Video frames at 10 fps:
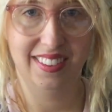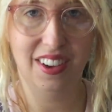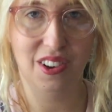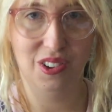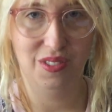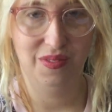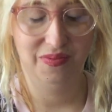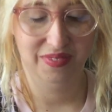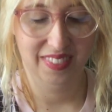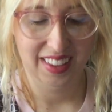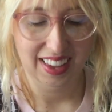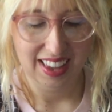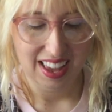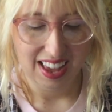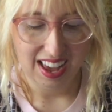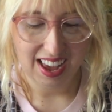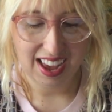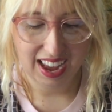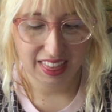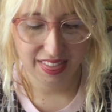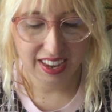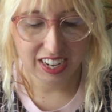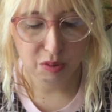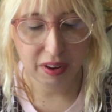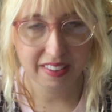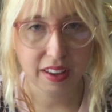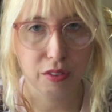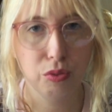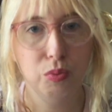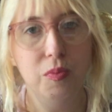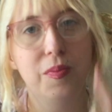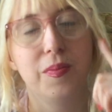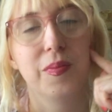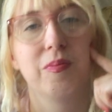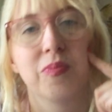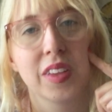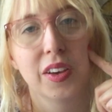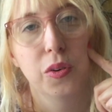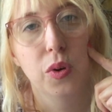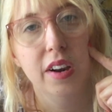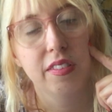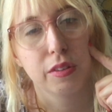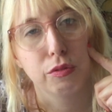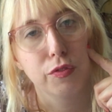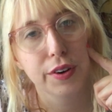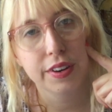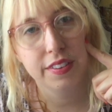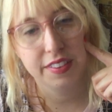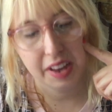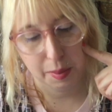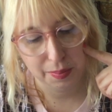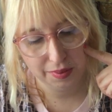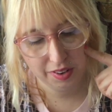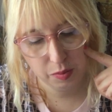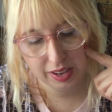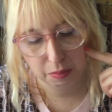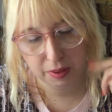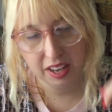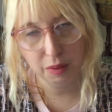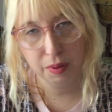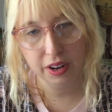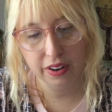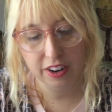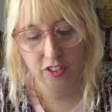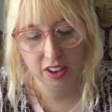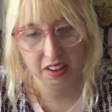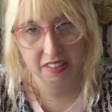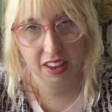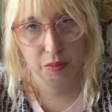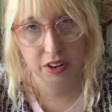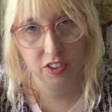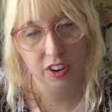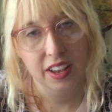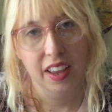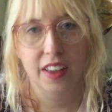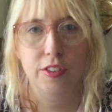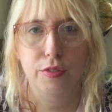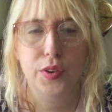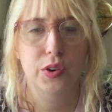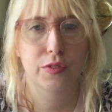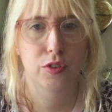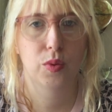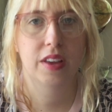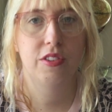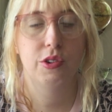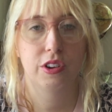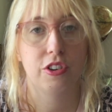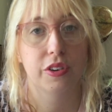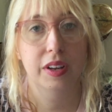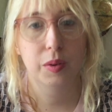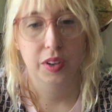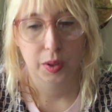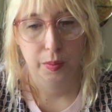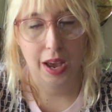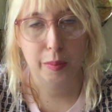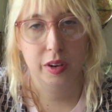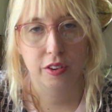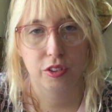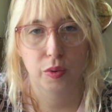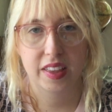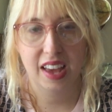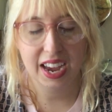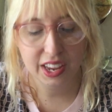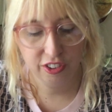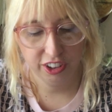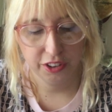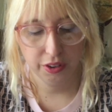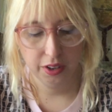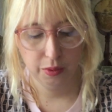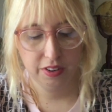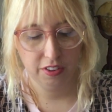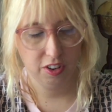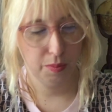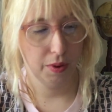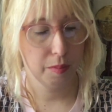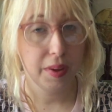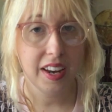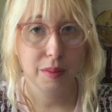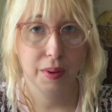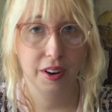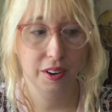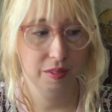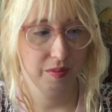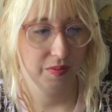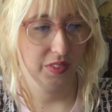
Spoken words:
So I think to myself, what is the first step to make a peanut butter and jelly sandwich? And there's a few different ways you can do it, but I'm gonna do the way that I usually do it, which is to put peanut butter